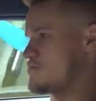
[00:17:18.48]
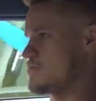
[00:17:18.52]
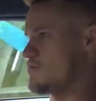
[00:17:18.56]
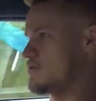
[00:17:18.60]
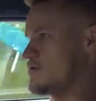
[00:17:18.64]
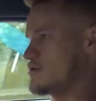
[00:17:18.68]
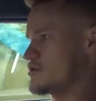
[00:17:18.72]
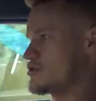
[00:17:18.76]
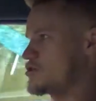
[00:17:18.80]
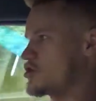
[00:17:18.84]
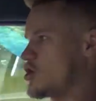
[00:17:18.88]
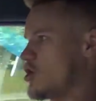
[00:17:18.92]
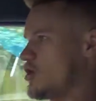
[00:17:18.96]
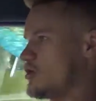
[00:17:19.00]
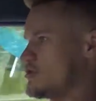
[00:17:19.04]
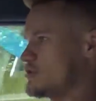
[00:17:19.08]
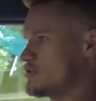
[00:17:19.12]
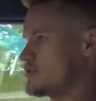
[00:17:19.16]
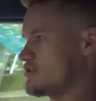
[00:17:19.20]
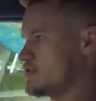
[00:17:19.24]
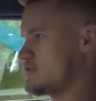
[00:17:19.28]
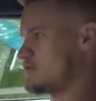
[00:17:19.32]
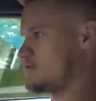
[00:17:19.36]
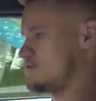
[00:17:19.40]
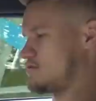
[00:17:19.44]
was
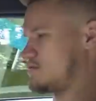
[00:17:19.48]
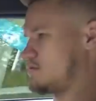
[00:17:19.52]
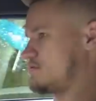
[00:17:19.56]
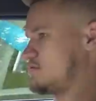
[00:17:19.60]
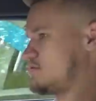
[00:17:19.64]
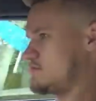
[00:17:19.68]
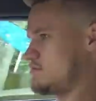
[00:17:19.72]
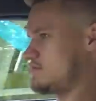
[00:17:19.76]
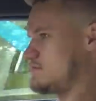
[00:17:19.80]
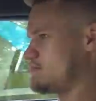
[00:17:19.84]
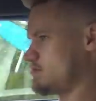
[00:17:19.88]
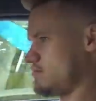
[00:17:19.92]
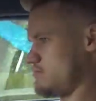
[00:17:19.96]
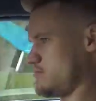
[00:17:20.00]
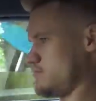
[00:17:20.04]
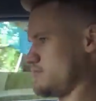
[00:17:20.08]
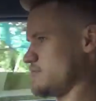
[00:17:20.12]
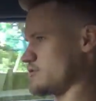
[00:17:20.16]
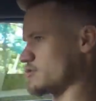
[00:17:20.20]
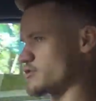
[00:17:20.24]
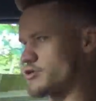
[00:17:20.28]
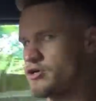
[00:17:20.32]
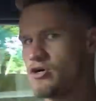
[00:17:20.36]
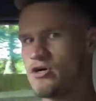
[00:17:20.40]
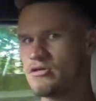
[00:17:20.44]
got.
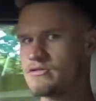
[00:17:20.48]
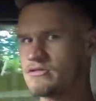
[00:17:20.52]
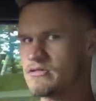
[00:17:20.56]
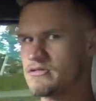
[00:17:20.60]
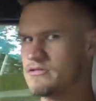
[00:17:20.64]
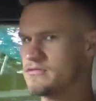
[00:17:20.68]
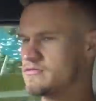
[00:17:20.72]
Was got.